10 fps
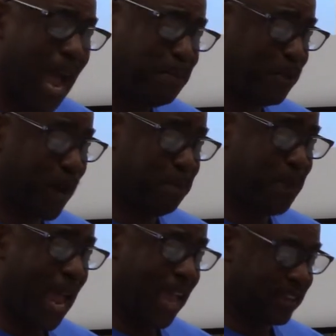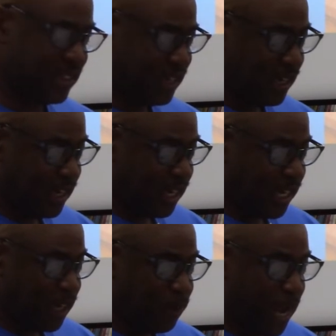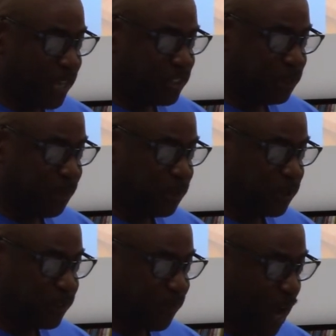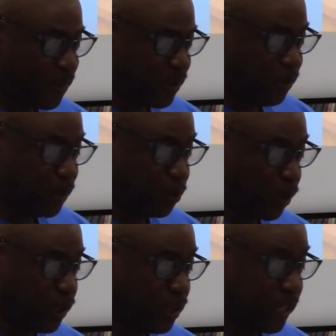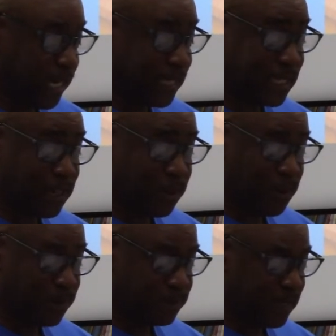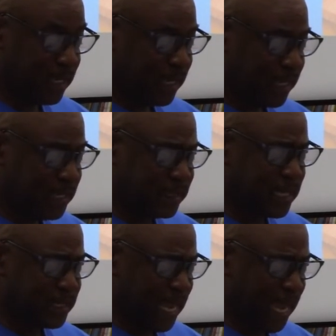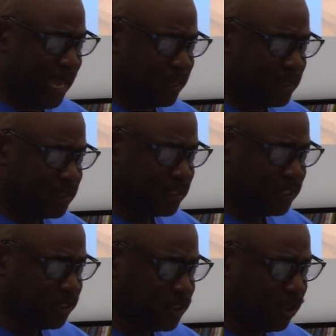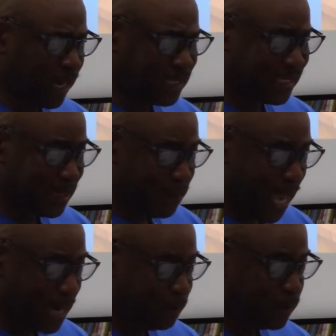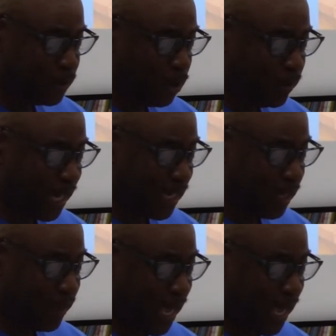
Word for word: I'll be right back." He ran to speak to his father, who was working on a case at home. He said, "Dad, did you know that some animals don't like other